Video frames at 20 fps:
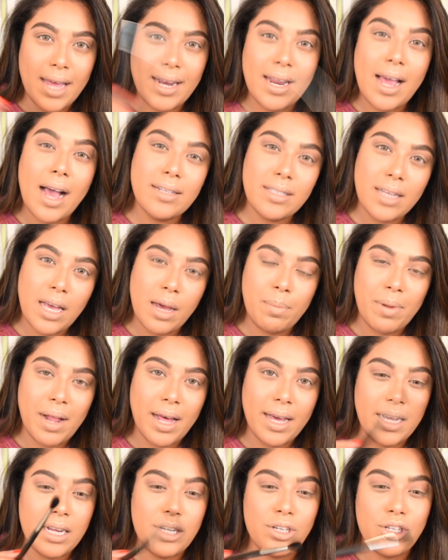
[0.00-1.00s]
And as I
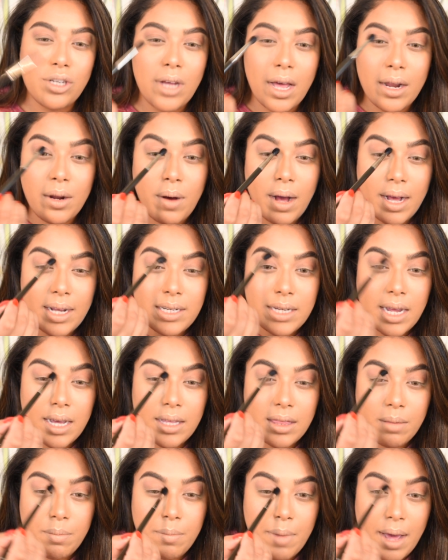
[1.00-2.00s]
apply each shadow, I
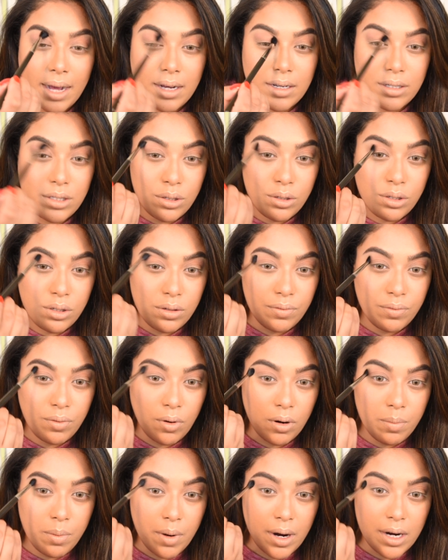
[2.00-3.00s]
take the MAC
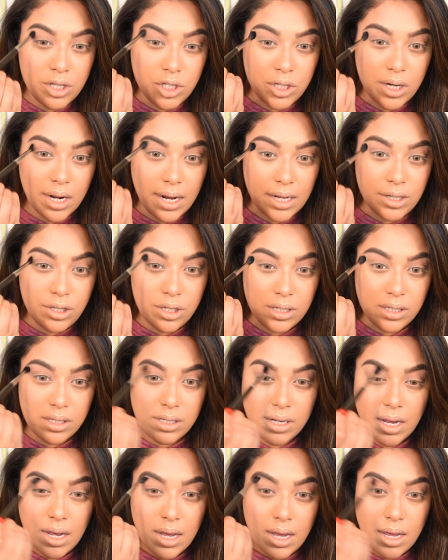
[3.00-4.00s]
224 brush and I
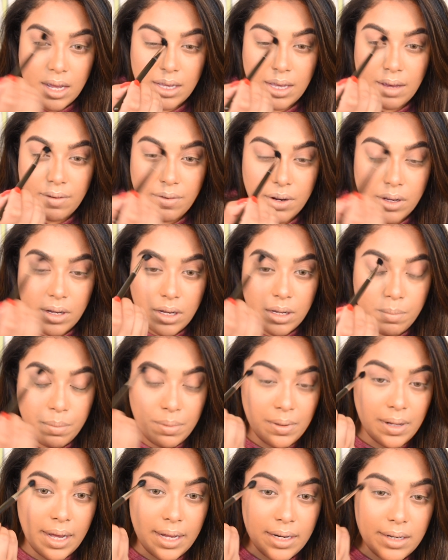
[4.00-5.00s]
just give it a good
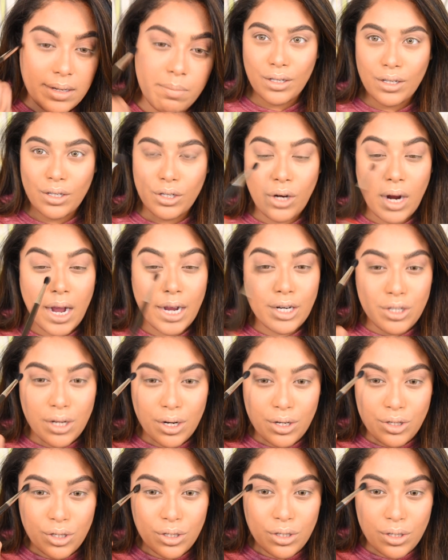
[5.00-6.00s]
blend. Your
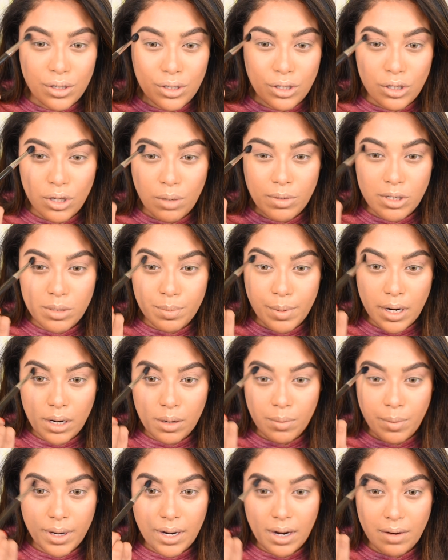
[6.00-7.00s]
eyeshadow just looks so much
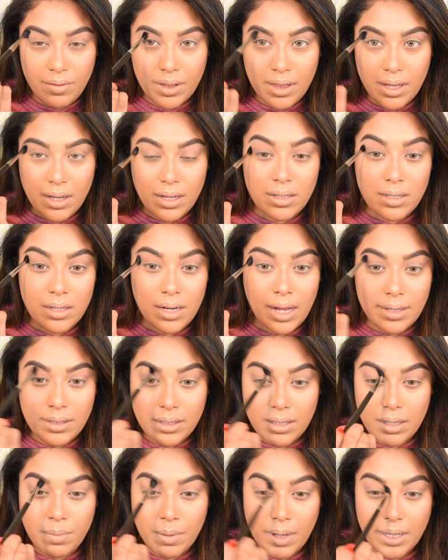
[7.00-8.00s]
better when everything is
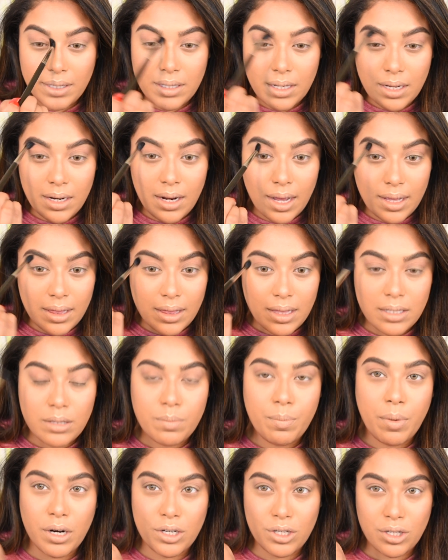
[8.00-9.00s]
nicely blended, and
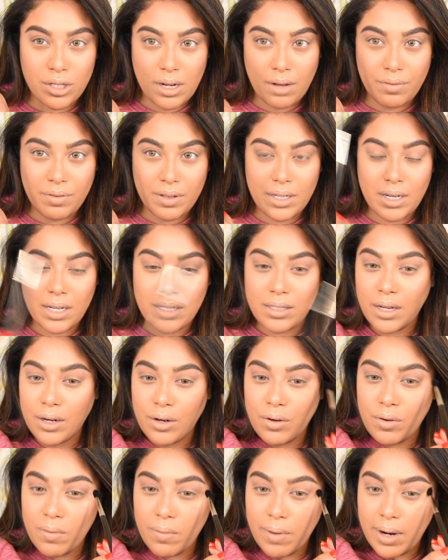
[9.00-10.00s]
this brush definitely does a
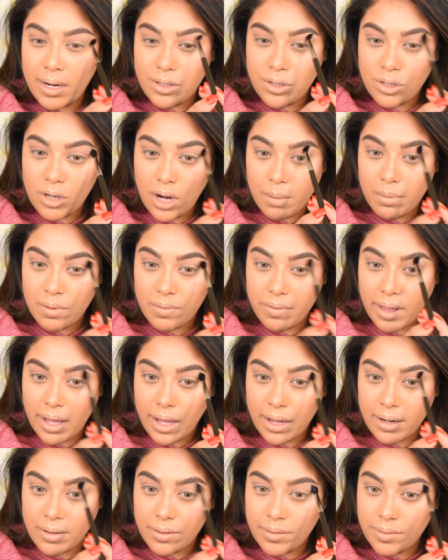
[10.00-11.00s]
great job of
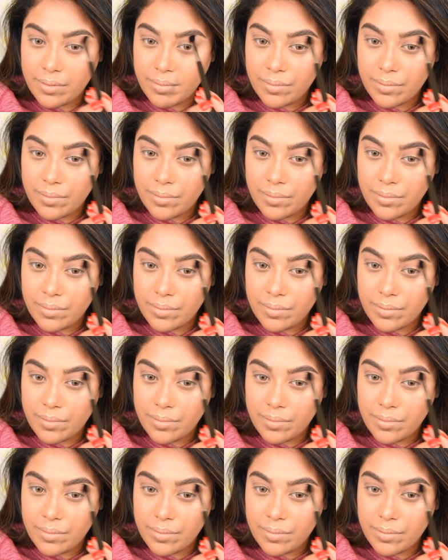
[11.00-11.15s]
that.